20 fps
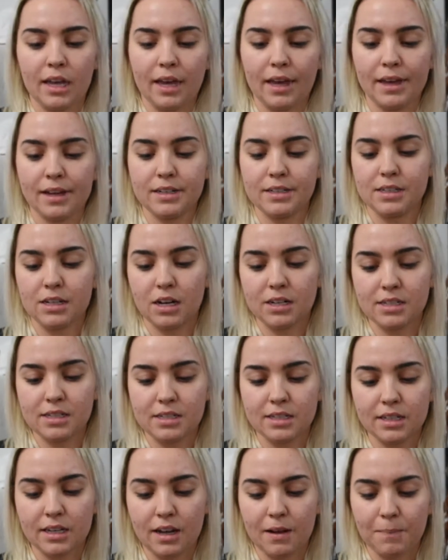And
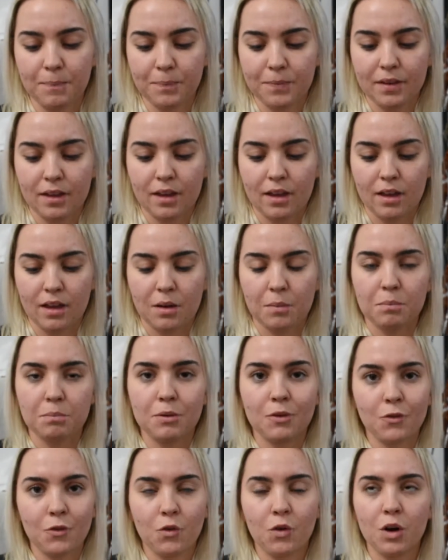honestly,
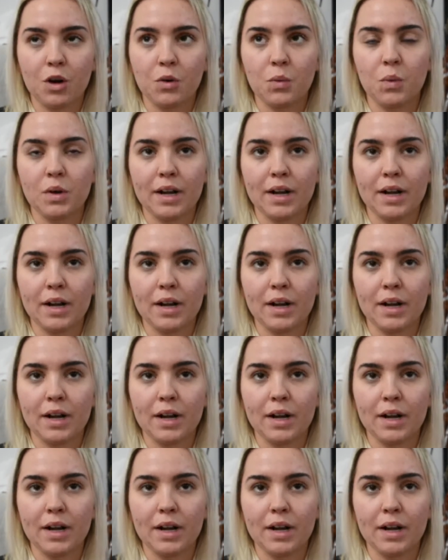before,